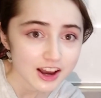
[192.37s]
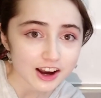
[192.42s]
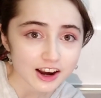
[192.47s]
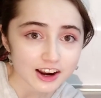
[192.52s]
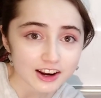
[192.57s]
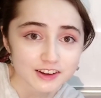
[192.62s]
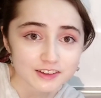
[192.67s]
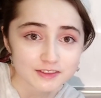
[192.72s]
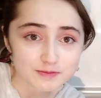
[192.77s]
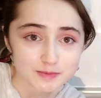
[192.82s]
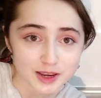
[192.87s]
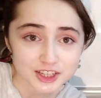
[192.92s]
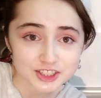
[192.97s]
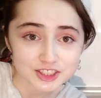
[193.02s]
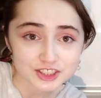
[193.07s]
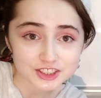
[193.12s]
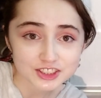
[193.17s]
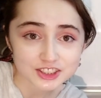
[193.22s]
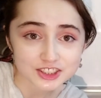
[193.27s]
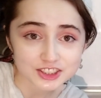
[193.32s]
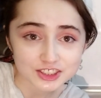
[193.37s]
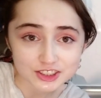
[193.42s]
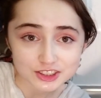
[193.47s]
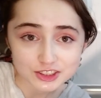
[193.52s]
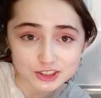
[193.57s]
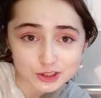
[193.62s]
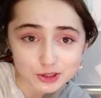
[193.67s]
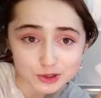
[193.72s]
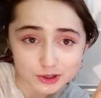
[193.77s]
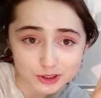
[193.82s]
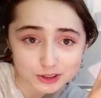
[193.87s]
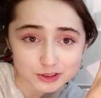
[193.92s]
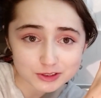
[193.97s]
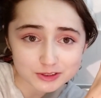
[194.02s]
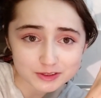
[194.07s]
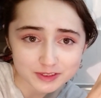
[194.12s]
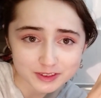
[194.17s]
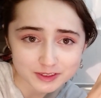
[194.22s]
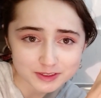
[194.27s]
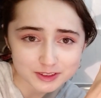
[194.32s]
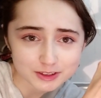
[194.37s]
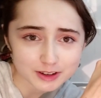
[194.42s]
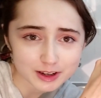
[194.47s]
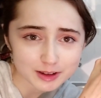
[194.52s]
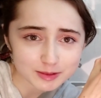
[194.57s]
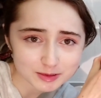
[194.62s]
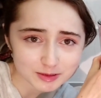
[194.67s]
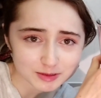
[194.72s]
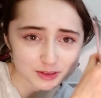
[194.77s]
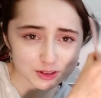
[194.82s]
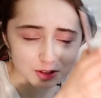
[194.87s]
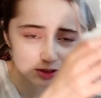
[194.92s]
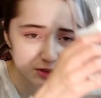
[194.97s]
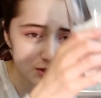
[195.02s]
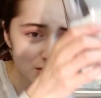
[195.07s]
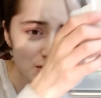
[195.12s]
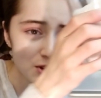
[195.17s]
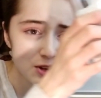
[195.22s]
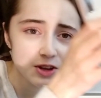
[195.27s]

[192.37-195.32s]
I have measured 250 grams of salt,